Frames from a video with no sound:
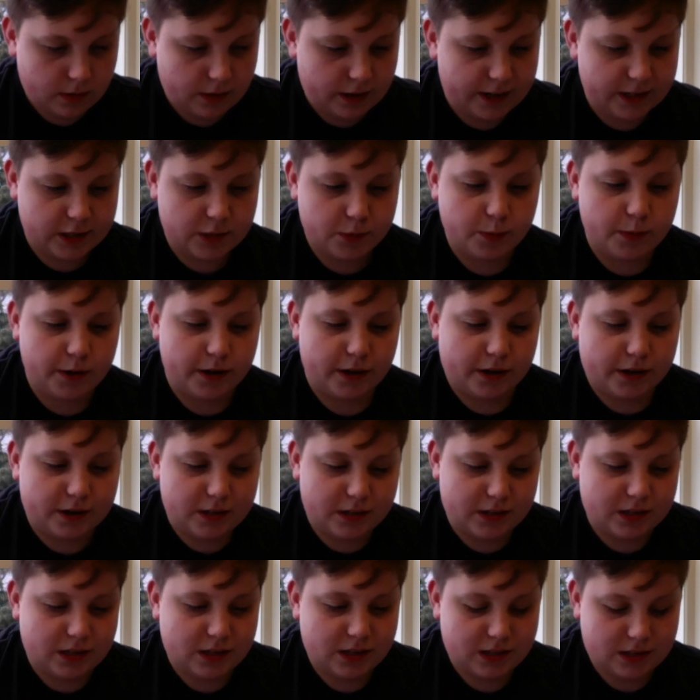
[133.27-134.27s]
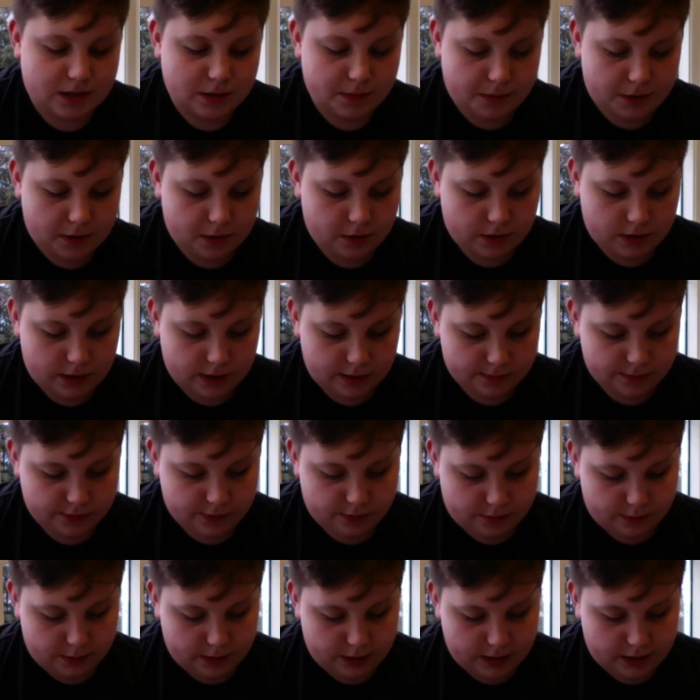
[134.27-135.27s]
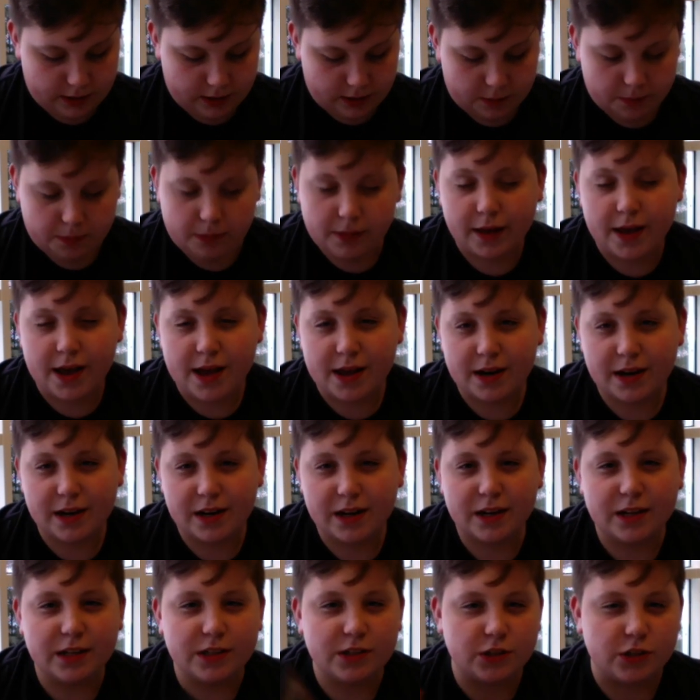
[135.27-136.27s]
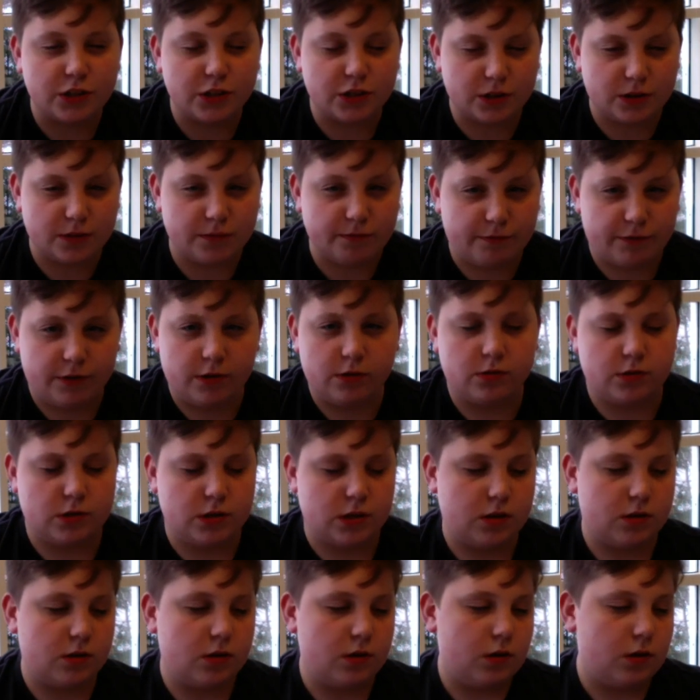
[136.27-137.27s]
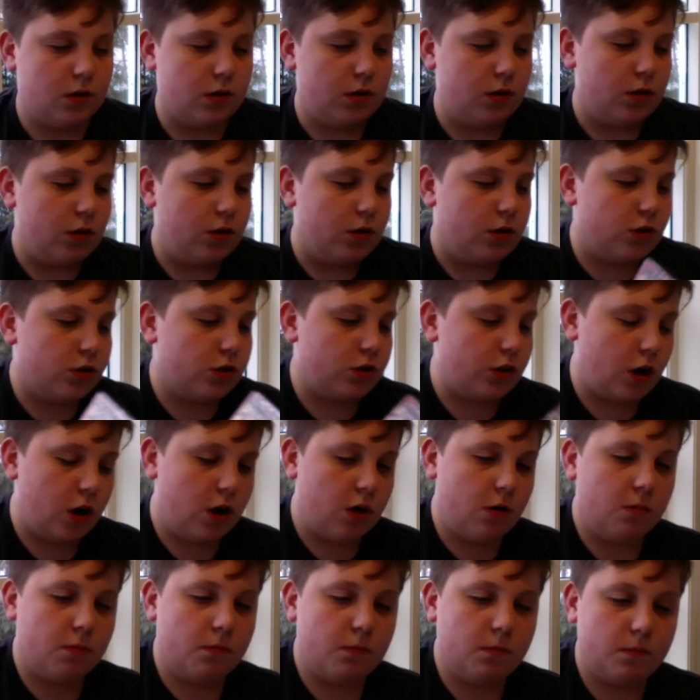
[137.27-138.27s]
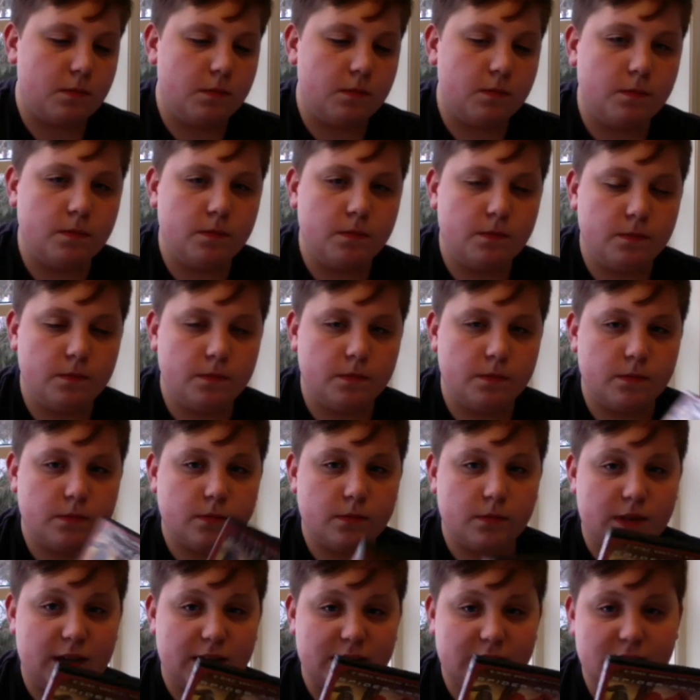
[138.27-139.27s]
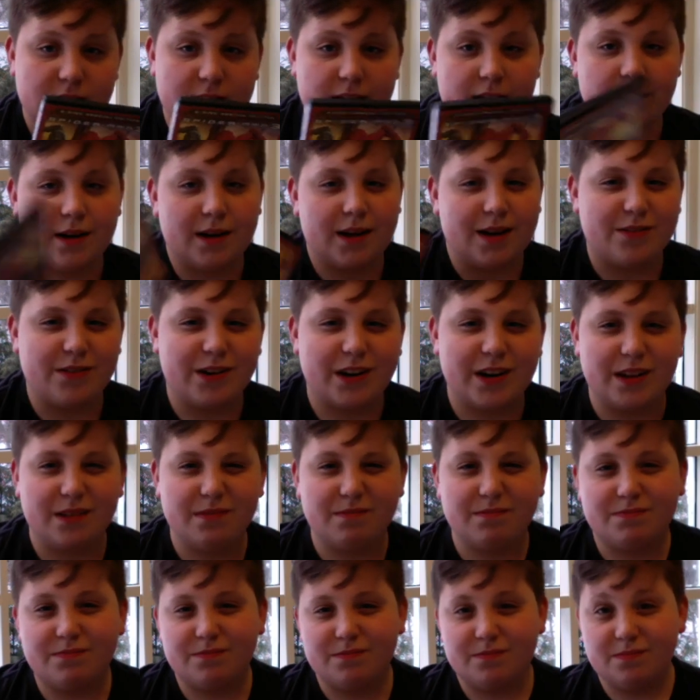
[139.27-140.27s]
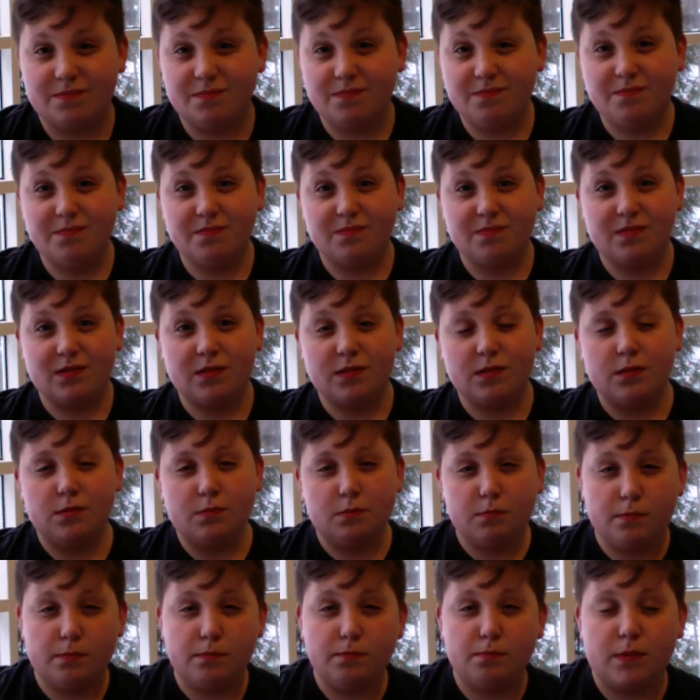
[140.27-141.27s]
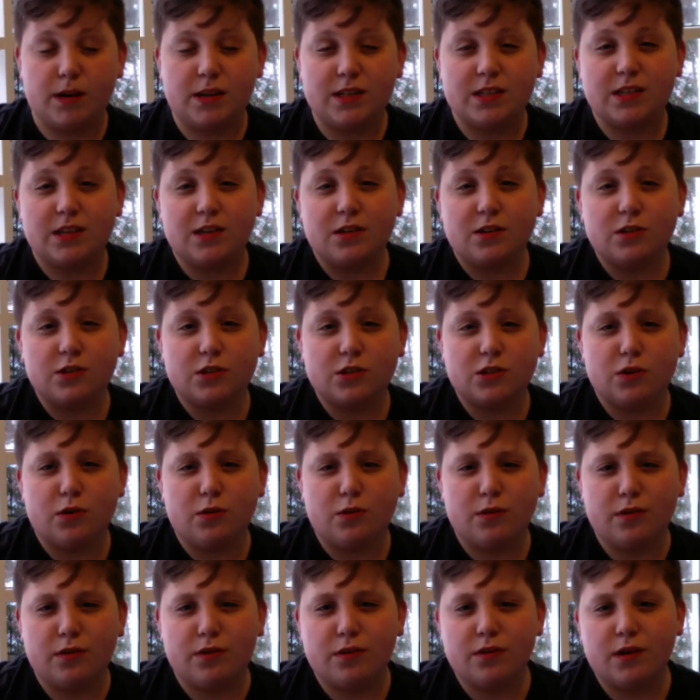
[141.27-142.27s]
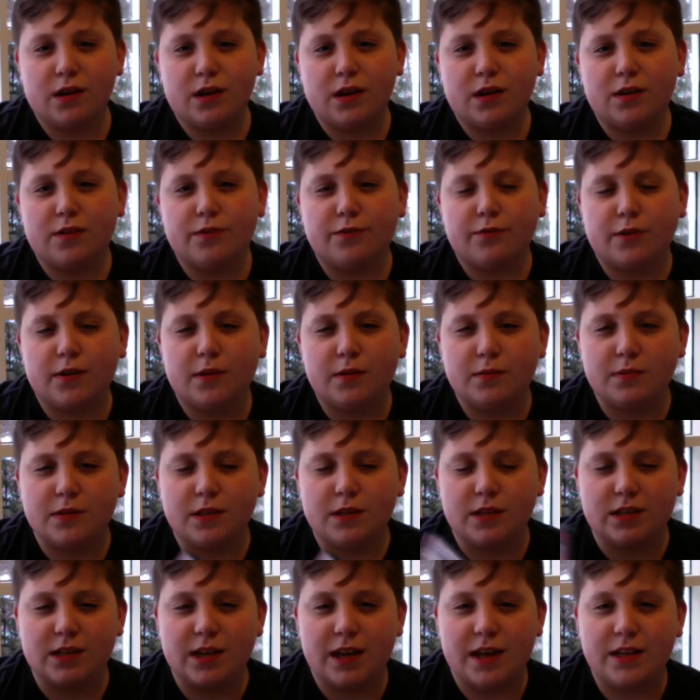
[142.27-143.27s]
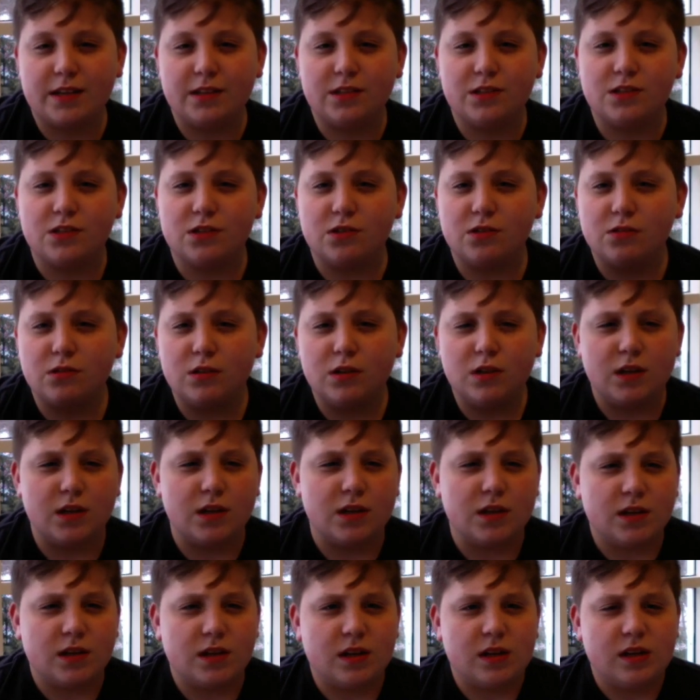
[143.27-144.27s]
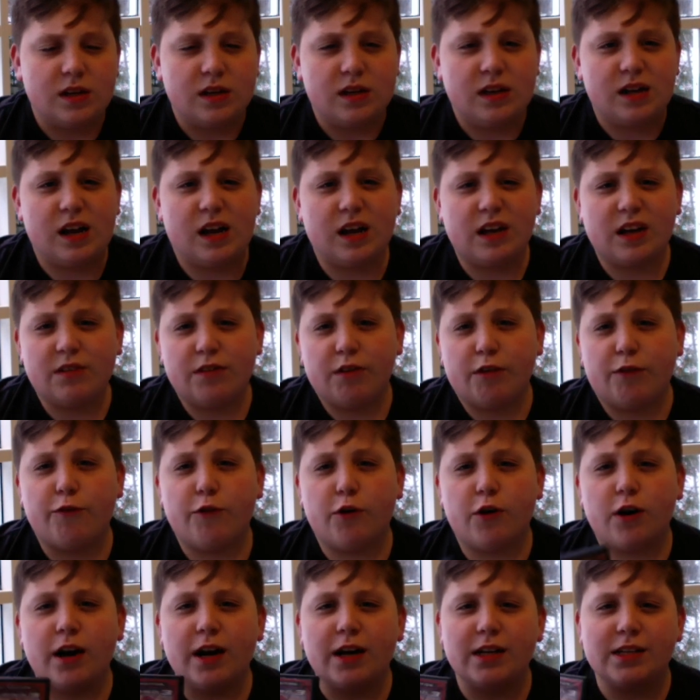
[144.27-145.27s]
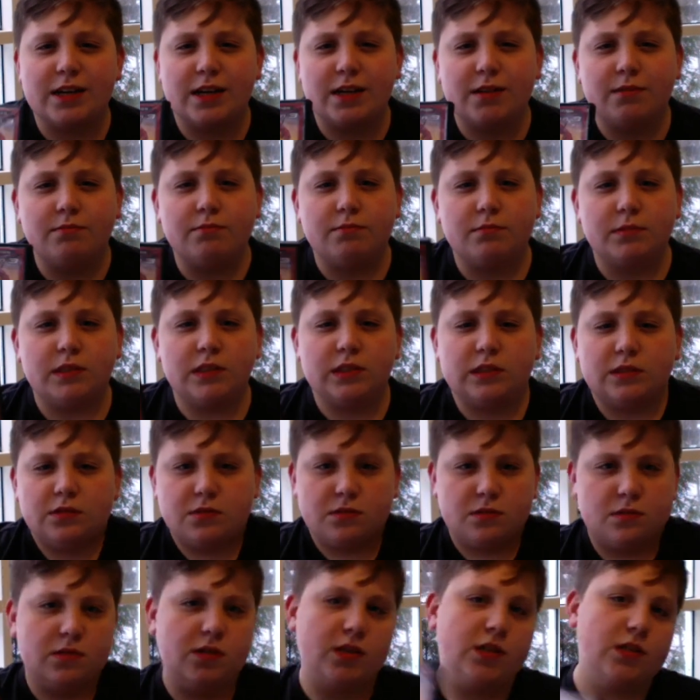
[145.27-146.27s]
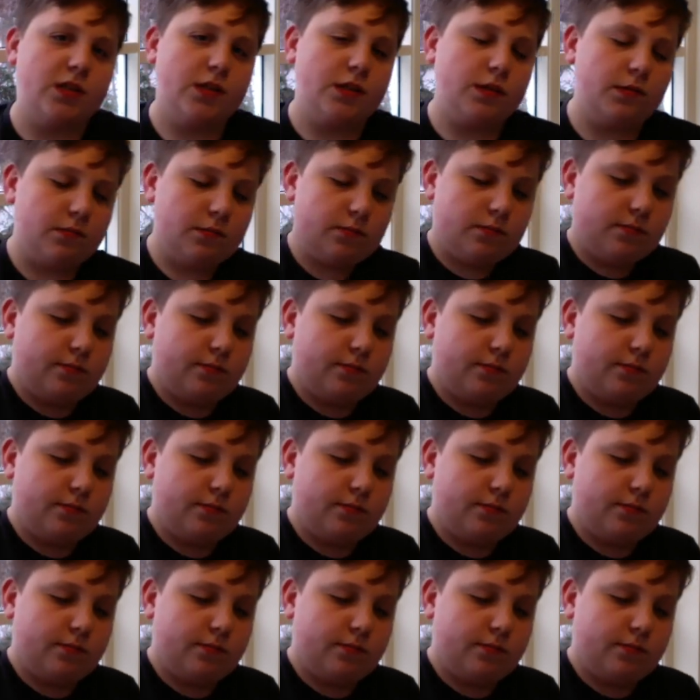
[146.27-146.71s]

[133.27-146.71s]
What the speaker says: it's weird because the symbiote comes from an alien planet and it's just confusing. So, that's that. I rate it. My skills going from to 10, so I'll give it a 4 out of 10. It's decent.